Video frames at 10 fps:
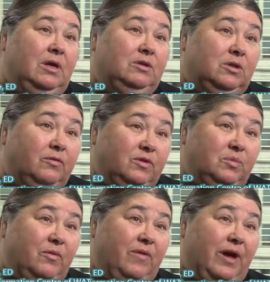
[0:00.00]
service
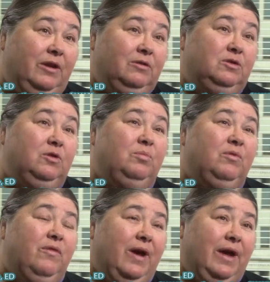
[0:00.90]
providers who
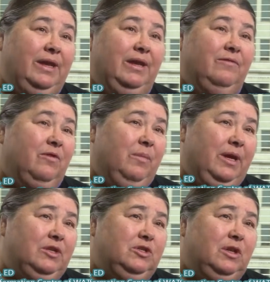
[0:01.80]
provide
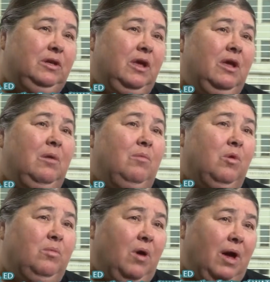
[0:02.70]
information
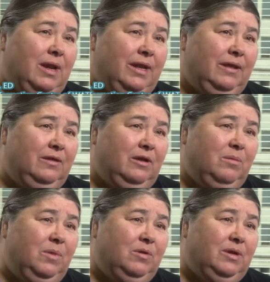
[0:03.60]
more broadly in the
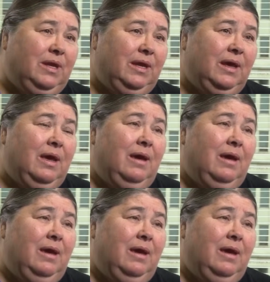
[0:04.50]
community.